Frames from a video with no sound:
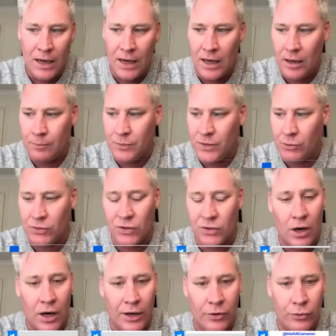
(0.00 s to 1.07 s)
Um, there was a
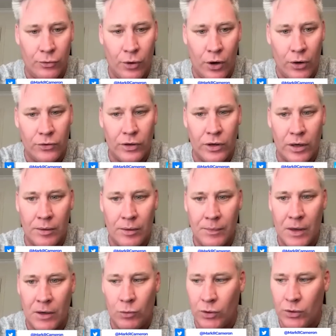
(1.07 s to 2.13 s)
guy who wrote a,
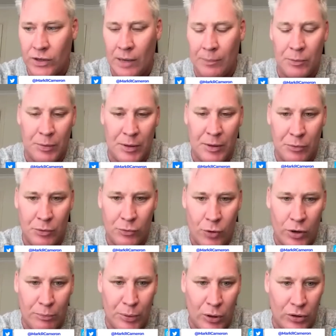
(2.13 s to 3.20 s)
a couple of people who wrote a
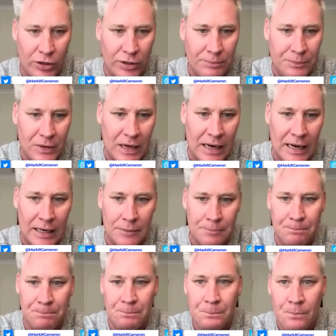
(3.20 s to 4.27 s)
book
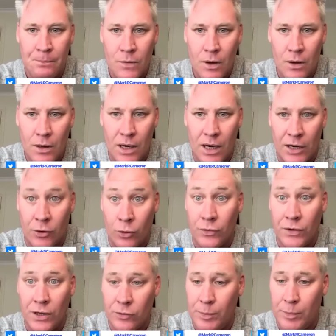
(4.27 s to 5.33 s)
um, uh, called The
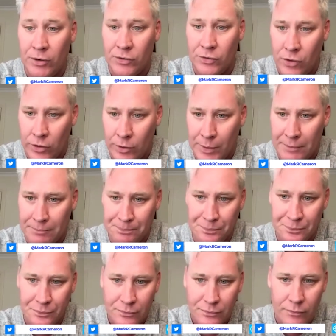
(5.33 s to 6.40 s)
Experience Economy,
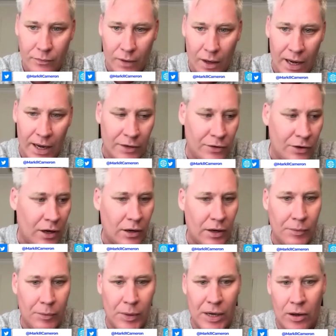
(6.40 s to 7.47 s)
and uh, I,
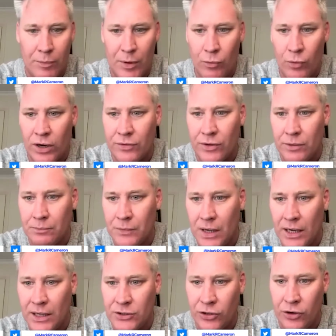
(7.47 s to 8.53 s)
met, I met one of them,
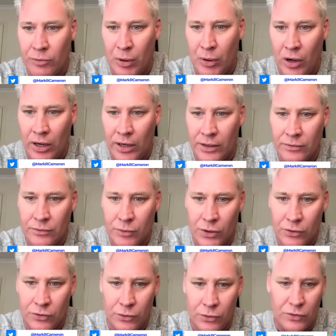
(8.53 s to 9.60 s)
uh, Joe Pine, when I
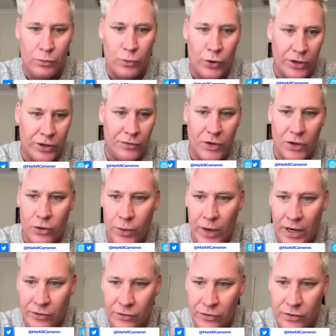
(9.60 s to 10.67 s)
was doing some work in the U
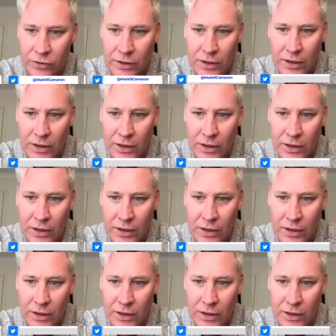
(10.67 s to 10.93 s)
S.